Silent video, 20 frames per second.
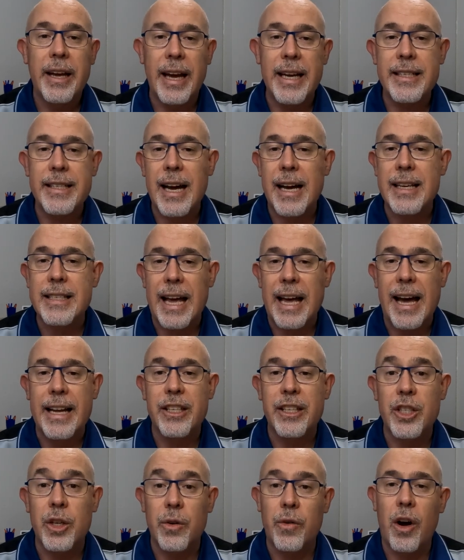It does
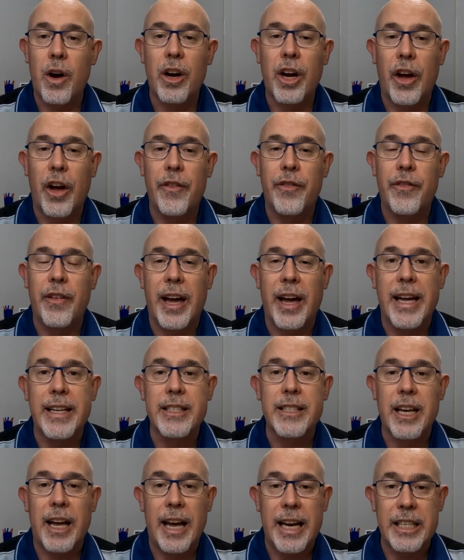add Sirocco
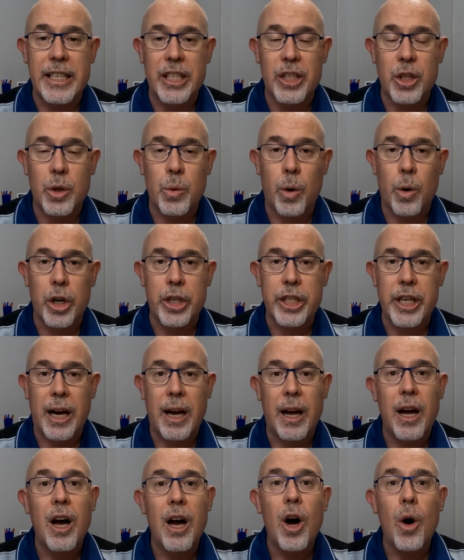fans, a
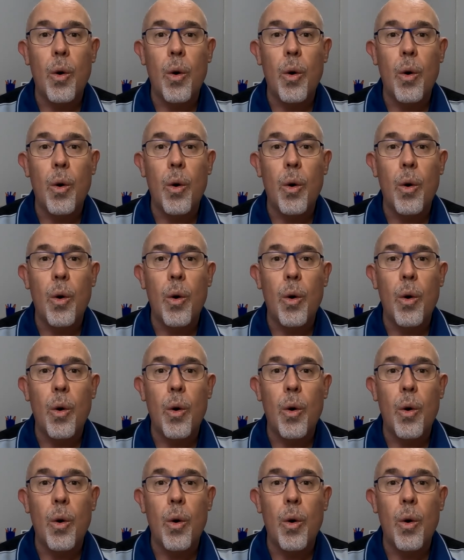dishwasher,